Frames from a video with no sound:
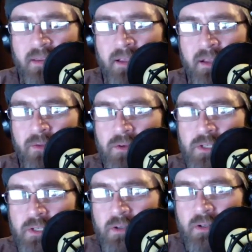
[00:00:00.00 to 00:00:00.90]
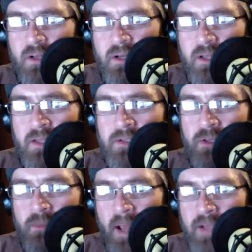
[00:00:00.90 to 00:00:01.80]
there's still
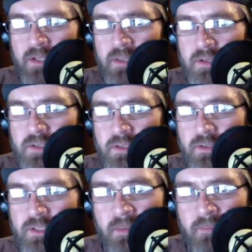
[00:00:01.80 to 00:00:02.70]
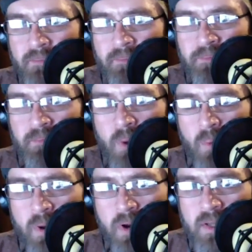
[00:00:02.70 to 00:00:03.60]
magic. There's still some weirdness